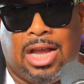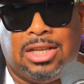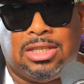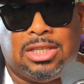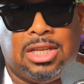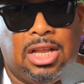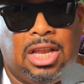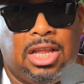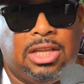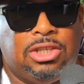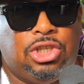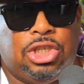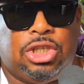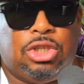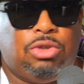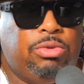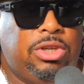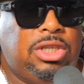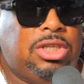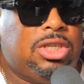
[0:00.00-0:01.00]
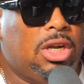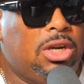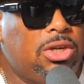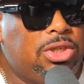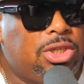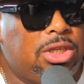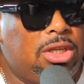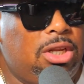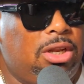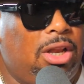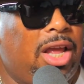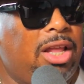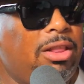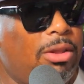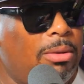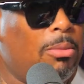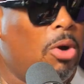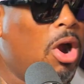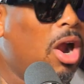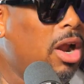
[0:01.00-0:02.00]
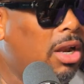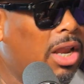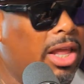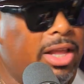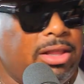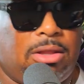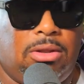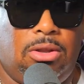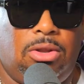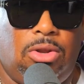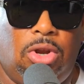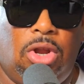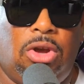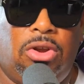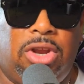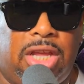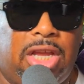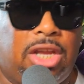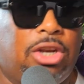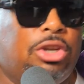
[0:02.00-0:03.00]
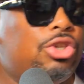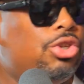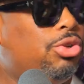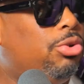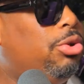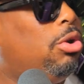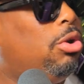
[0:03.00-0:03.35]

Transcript: I said, let's just research it, let the industry